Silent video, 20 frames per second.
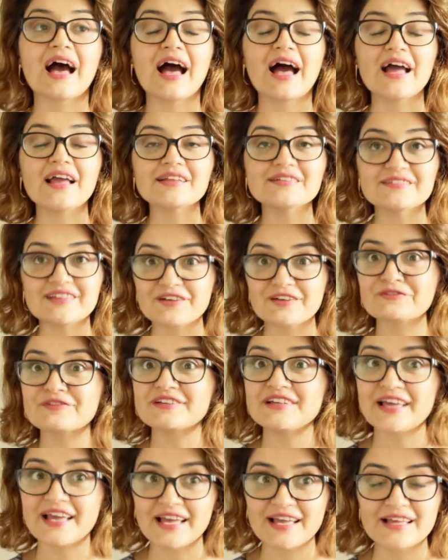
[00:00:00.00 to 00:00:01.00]
I
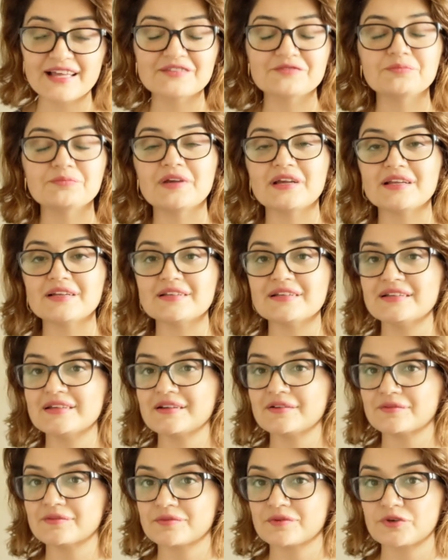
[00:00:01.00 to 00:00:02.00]
definitely had
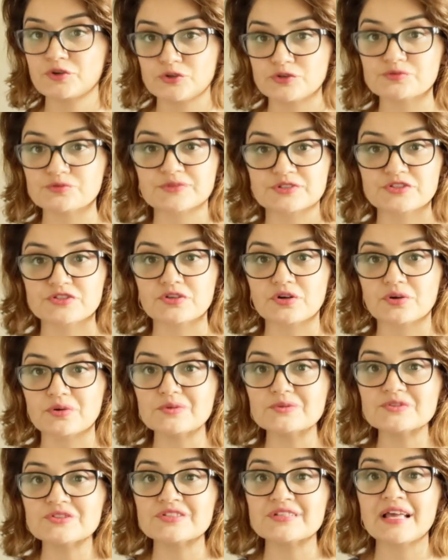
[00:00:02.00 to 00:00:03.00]
many good
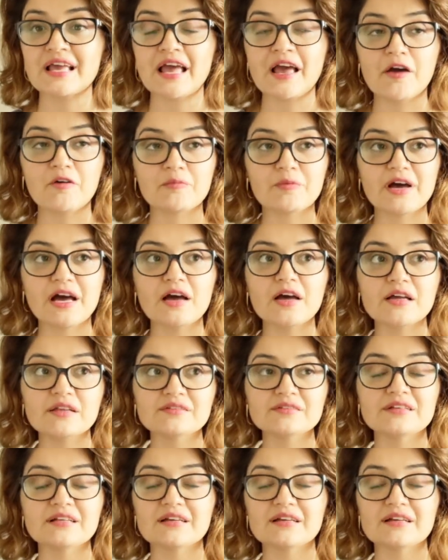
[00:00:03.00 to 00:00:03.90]
results, but